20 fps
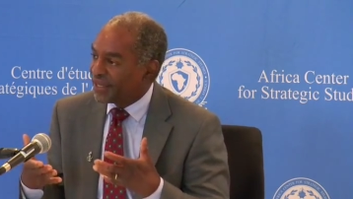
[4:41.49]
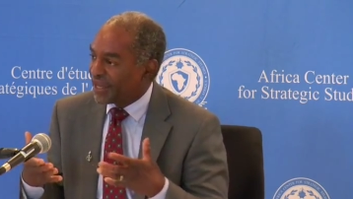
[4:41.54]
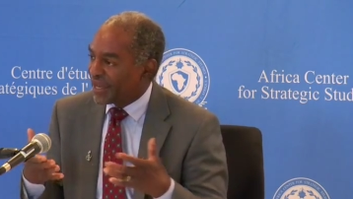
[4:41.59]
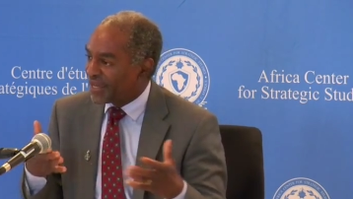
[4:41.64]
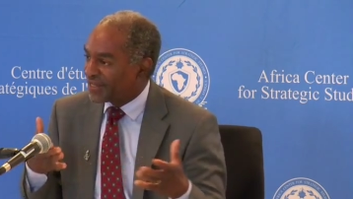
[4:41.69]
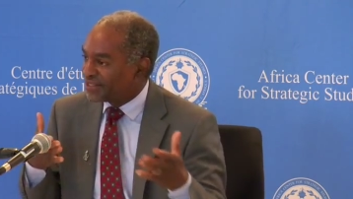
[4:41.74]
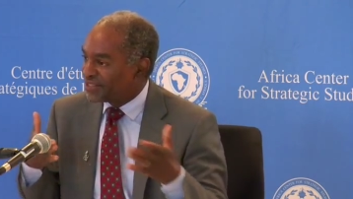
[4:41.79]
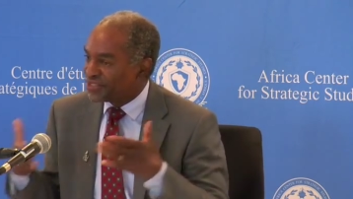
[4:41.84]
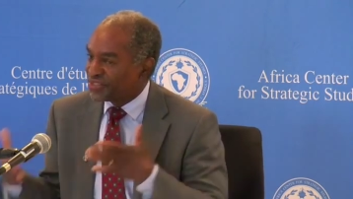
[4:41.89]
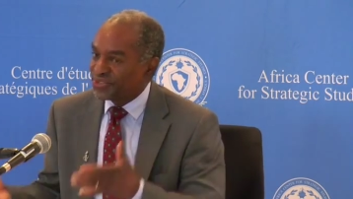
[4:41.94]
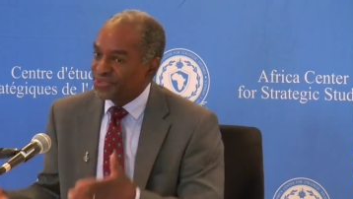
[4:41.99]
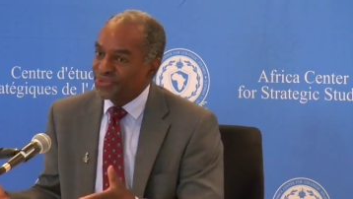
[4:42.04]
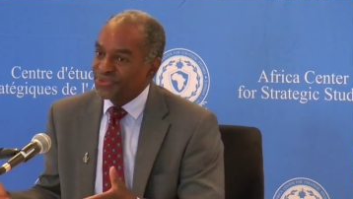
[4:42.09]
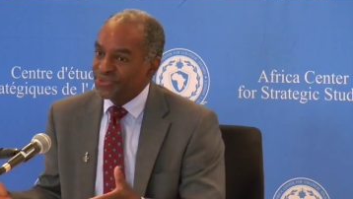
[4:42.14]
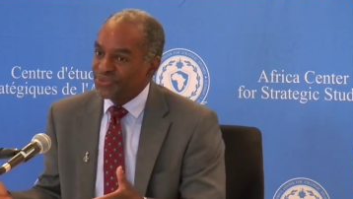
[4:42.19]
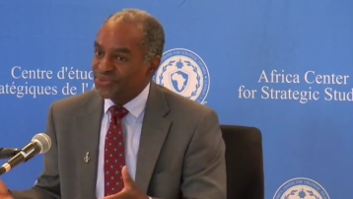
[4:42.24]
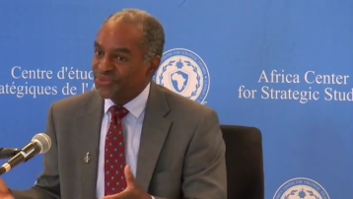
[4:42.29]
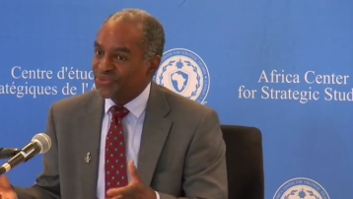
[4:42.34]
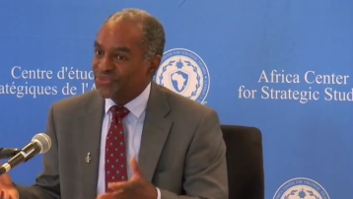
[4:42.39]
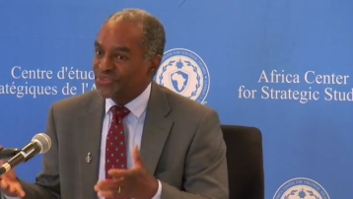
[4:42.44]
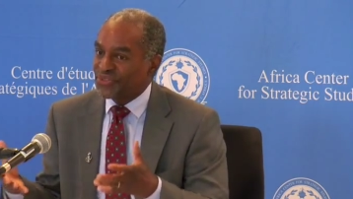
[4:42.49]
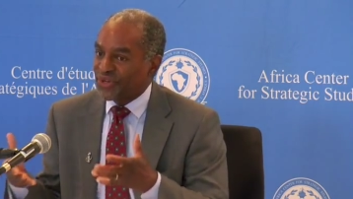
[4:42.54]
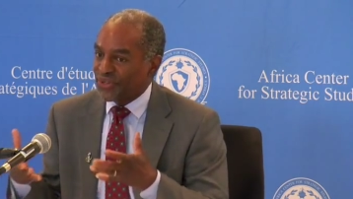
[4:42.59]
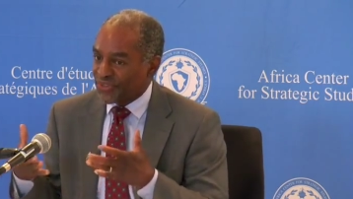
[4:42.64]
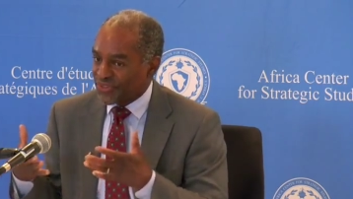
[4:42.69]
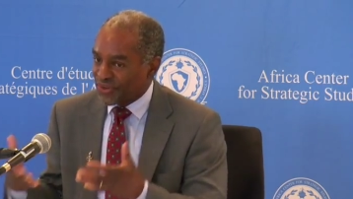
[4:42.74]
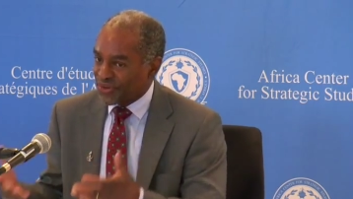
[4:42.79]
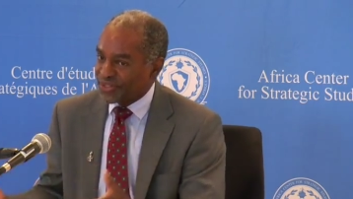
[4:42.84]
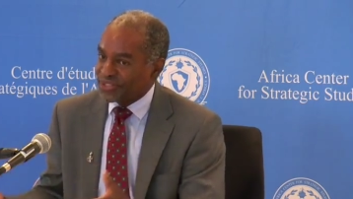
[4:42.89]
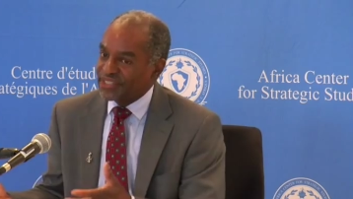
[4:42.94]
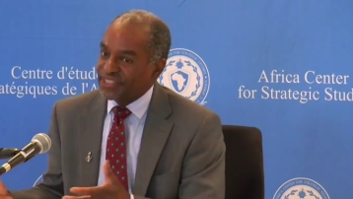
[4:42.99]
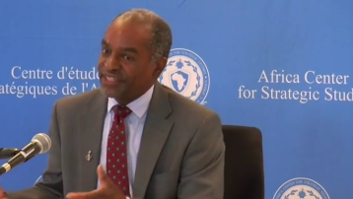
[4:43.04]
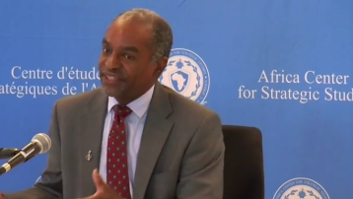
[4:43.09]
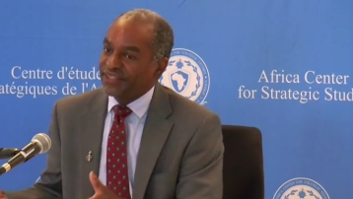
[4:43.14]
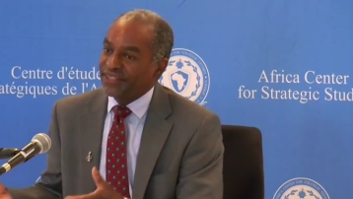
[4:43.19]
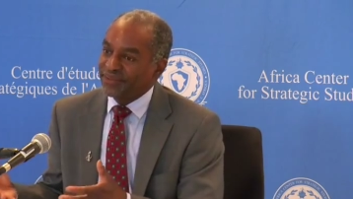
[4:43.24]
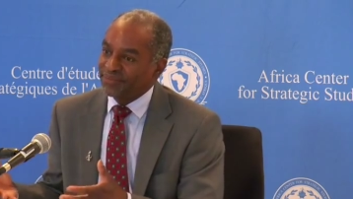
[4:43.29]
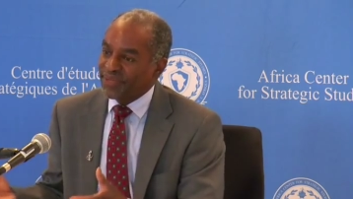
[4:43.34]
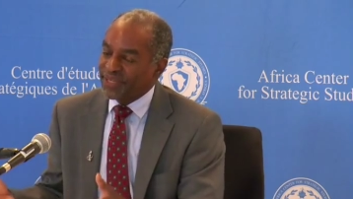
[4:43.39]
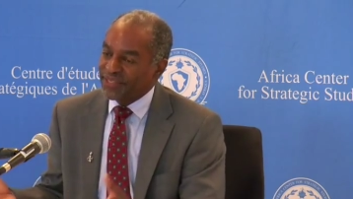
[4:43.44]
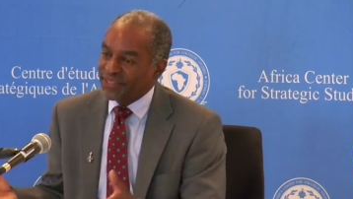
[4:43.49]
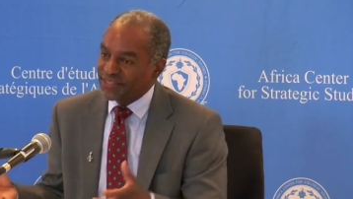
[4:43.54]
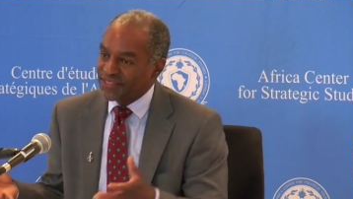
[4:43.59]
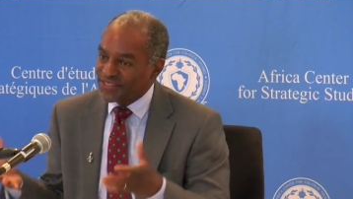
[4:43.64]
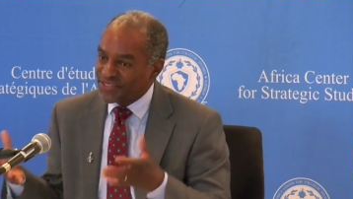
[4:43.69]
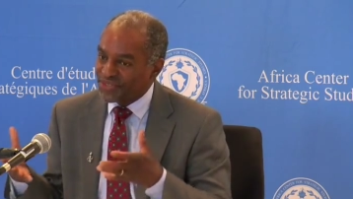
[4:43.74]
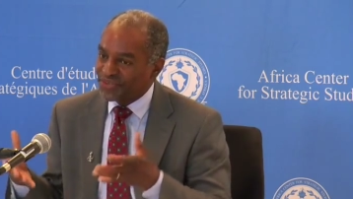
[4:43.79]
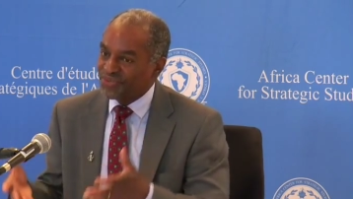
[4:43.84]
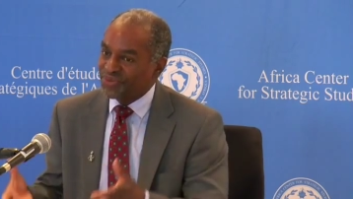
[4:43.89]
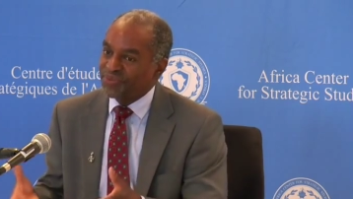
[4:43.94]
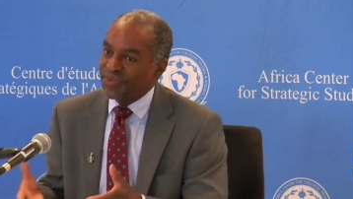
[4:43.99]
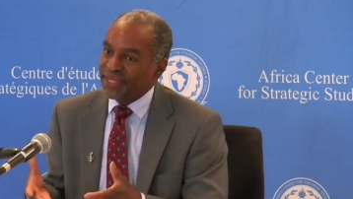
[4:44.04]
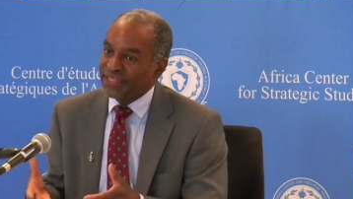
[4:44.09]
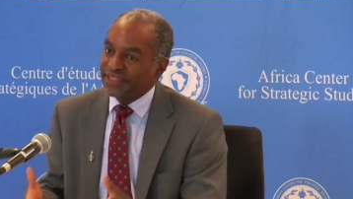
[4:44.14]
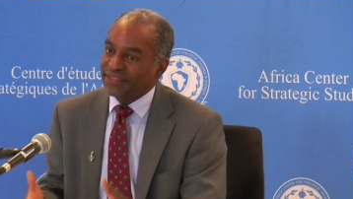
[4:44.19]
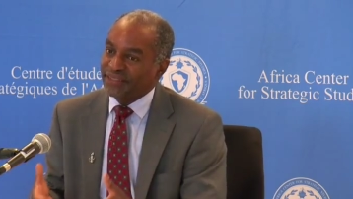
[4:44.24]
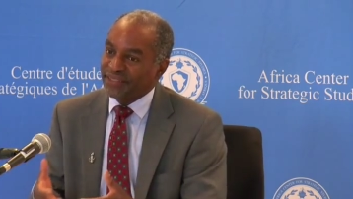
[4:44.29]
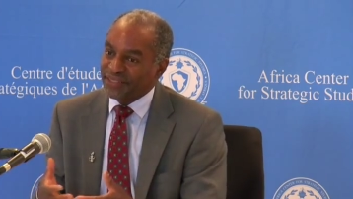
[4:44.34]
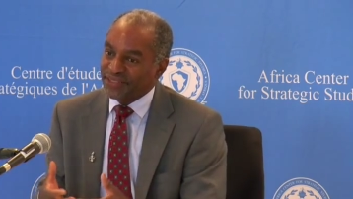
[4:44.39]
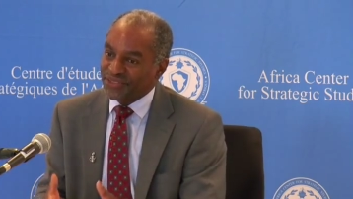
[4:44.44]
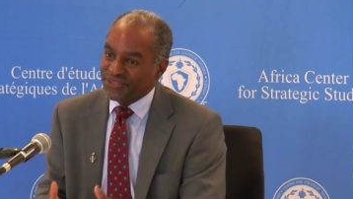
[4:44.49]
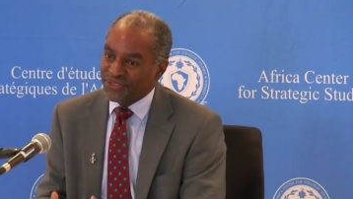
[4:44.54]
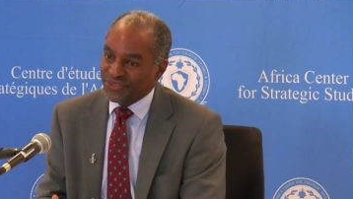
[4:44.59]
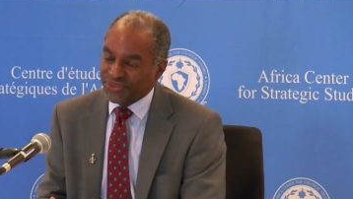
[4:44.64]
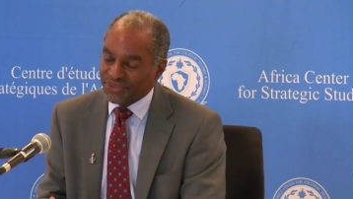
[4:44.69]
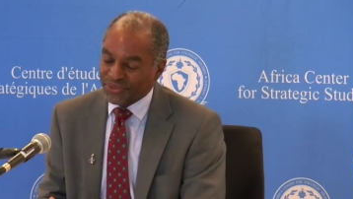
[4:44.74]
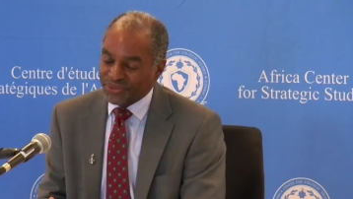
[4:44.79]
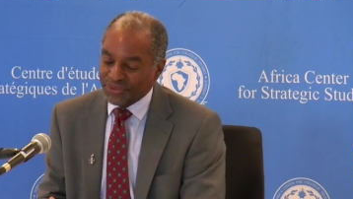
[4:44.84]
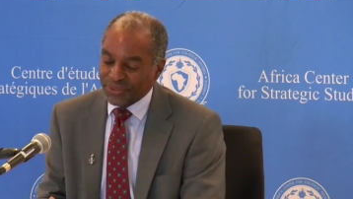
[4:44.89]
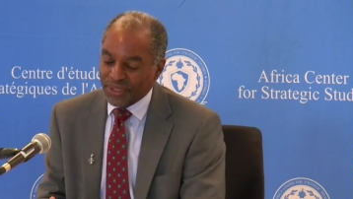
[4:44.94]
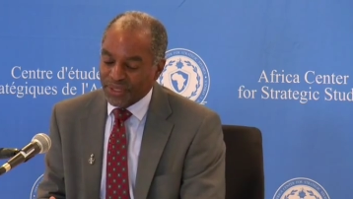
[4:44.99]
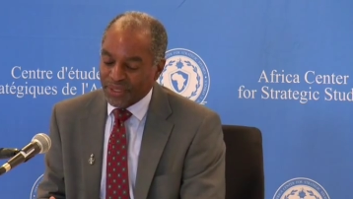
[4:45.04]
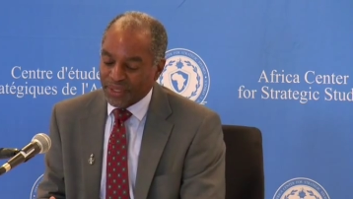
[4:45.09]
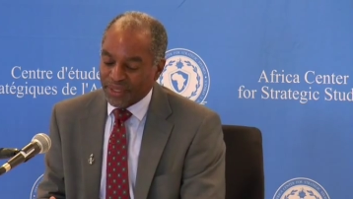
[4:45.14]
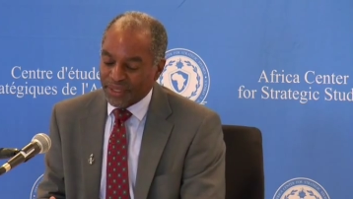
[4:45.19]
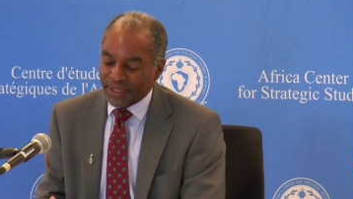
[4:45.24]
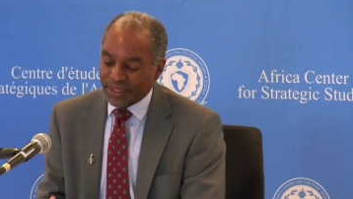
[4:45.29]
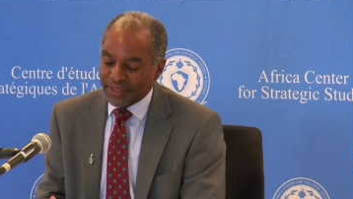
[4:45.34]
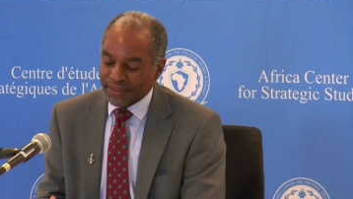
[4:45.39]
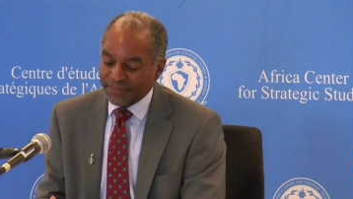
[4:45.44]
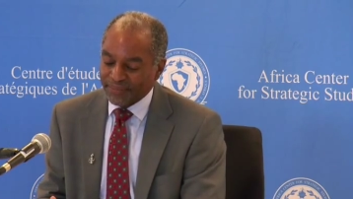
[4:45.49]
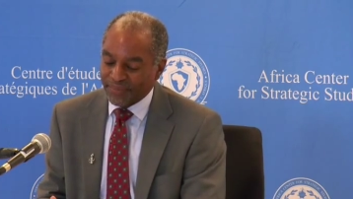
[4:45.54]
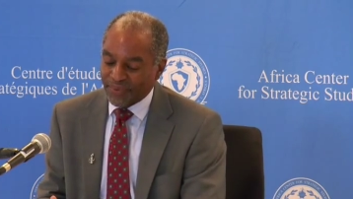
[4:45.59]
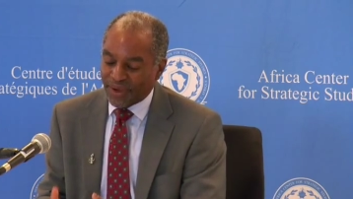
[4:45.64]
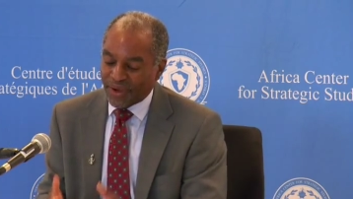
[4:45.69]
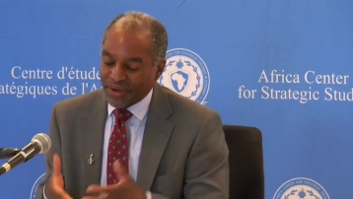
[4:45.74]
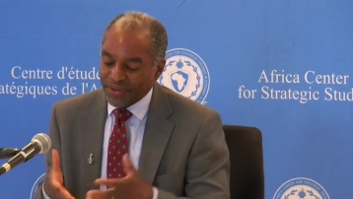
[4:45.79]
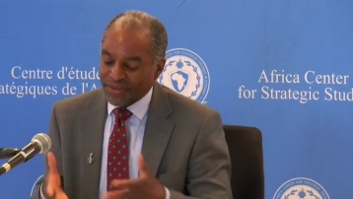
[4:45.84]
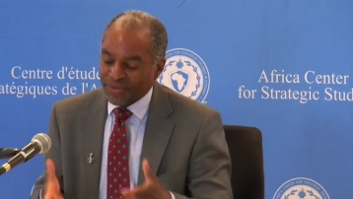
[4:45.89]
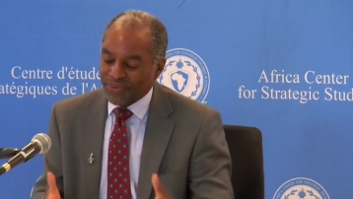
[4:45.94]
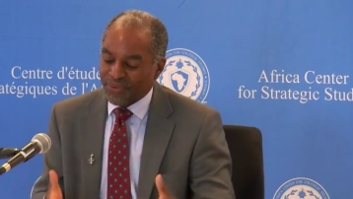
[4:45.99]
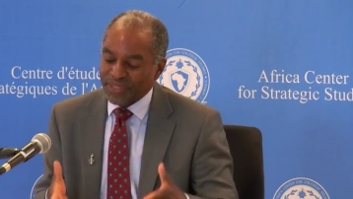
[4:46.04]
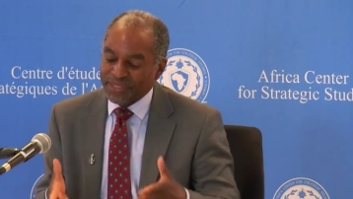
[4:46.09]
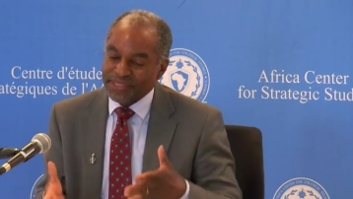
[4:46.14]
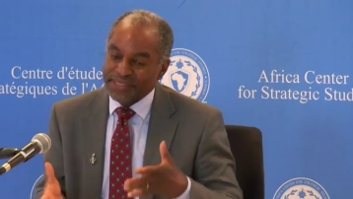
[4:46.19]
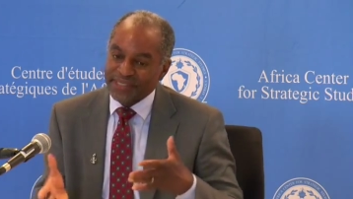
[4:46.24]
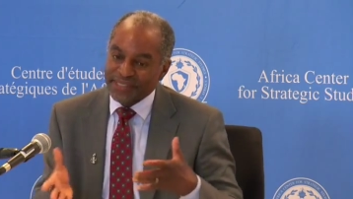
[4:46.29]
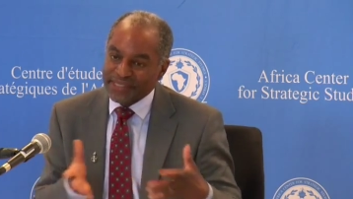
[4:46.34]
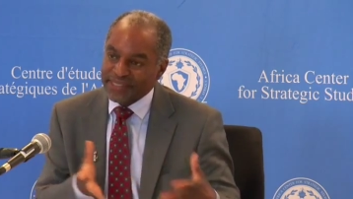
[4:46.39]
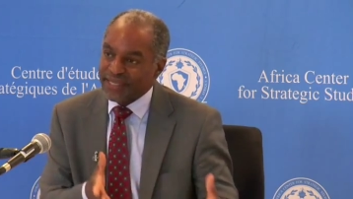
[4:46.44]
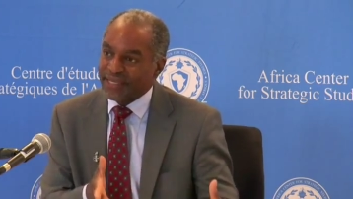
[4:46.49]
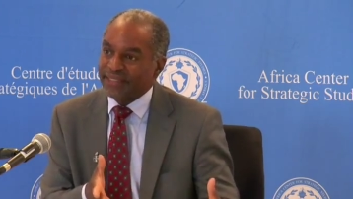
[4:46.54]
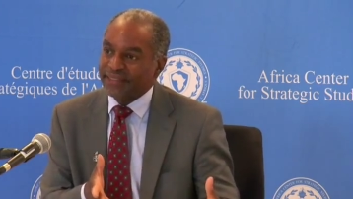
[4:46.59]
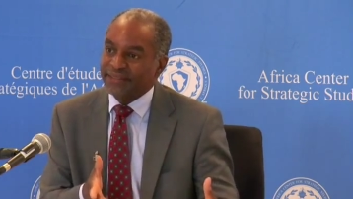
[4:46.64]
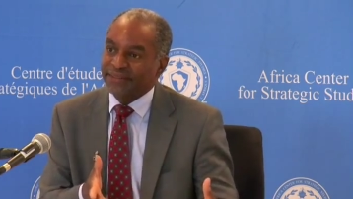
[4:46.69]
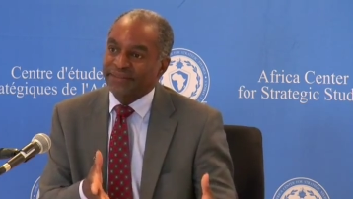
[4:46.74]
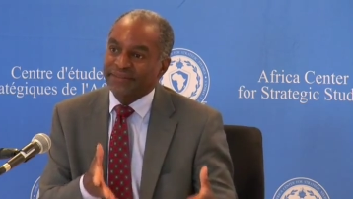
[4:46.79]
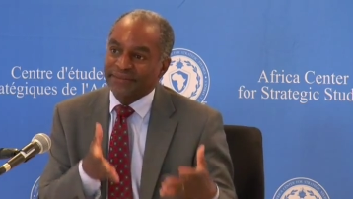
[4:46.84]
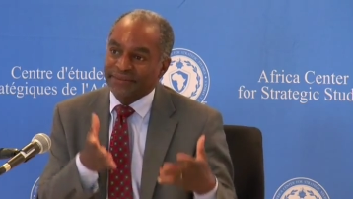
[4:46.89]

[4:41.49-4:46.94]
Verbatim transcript: and use authoritarian methods to remain in control um, are the ones that